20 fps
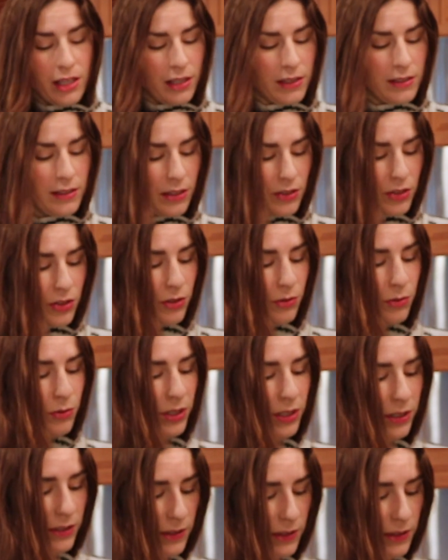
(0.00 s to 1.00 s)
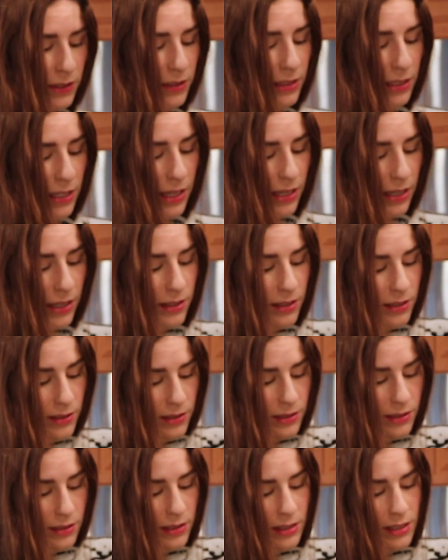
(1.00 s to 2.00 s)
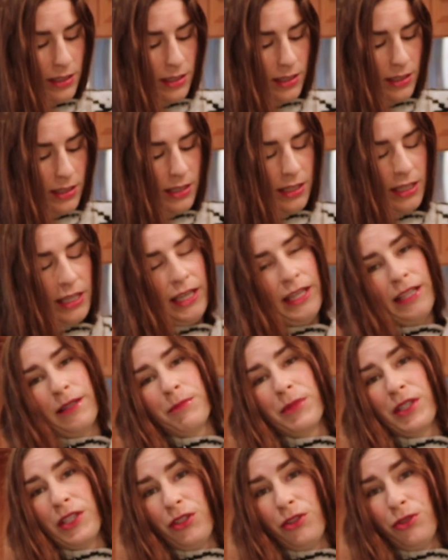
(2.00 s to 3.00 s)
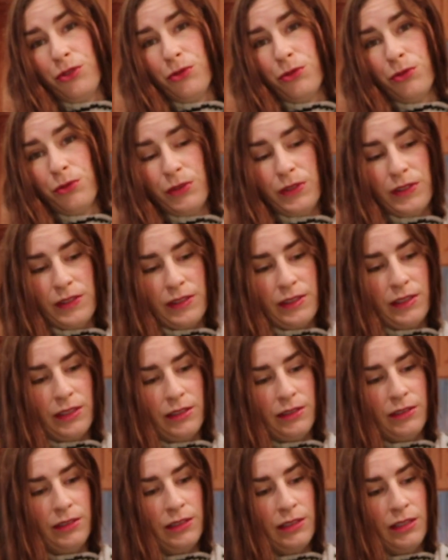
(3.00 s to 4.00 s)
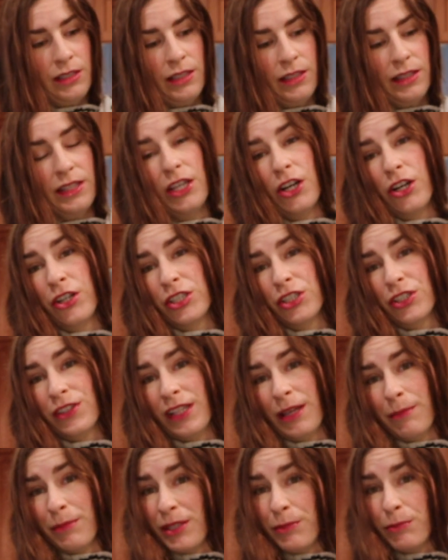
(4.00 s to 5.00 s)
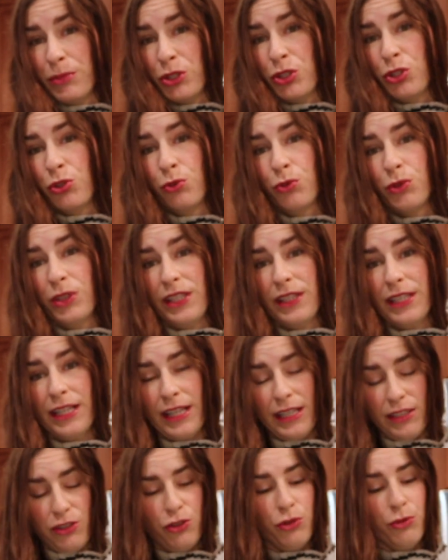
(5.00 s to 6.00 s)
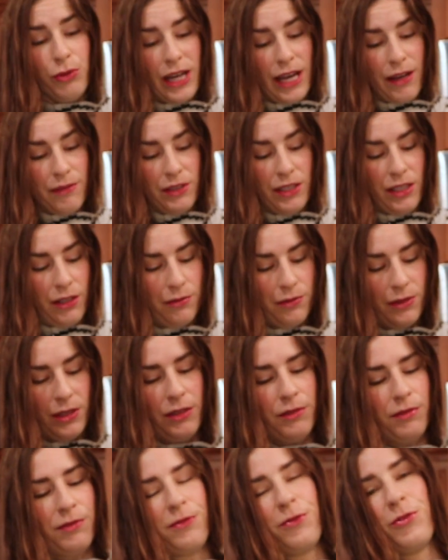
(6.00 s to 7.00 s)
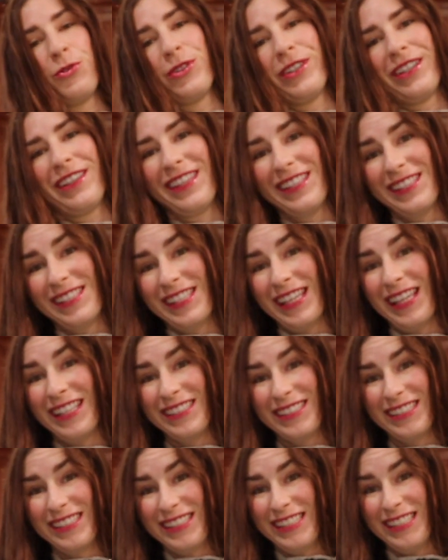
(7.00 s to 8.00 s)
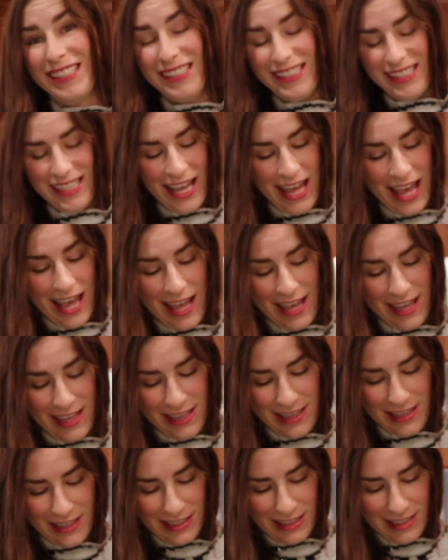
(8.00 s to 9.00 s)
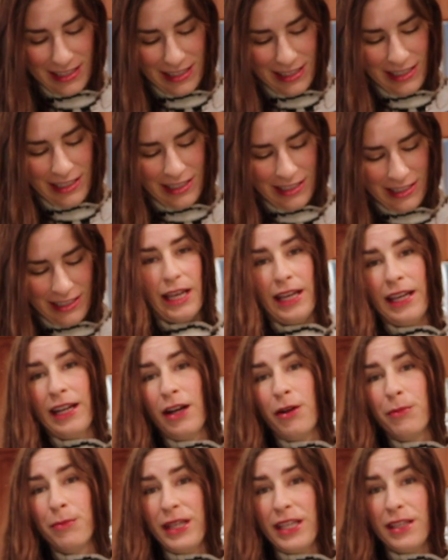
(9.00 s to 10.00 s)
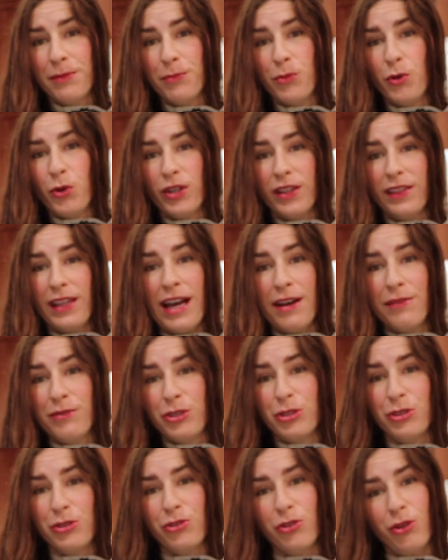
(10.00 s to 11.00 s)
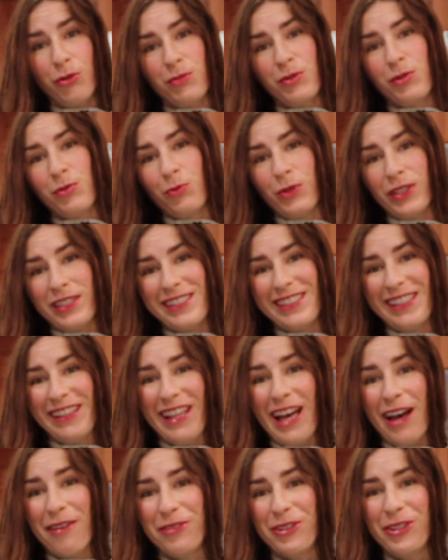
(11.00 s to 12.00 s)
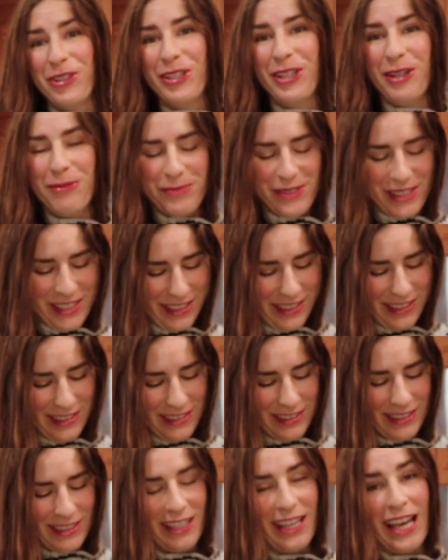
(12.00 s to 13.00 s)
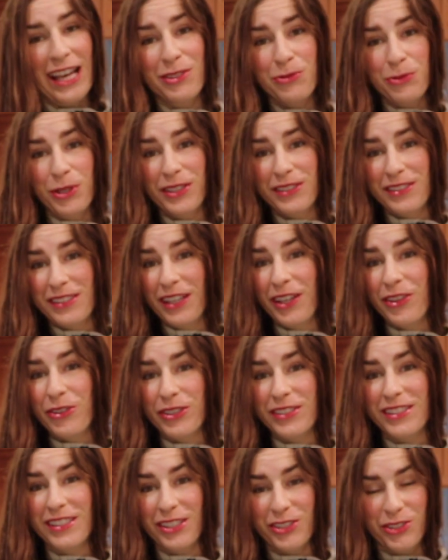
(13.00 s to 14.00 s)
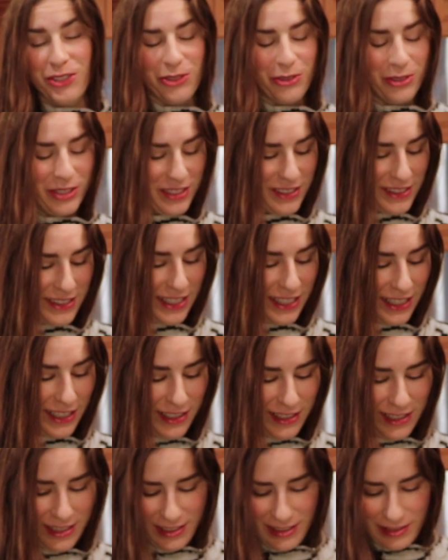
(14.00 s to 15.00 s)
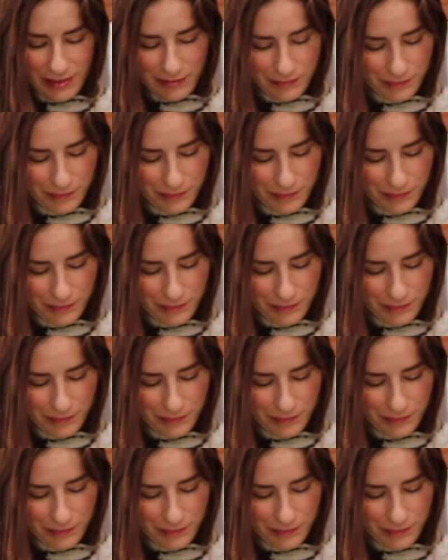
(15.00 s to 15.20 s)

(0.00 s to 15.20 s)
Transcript: essential oils today, and I'm gonna use the orange, lemon, and patchouli that I do have enough of for the scent today. And I'll make more lavender soaps once the lavender comes in, as well as the other essential oils that I need.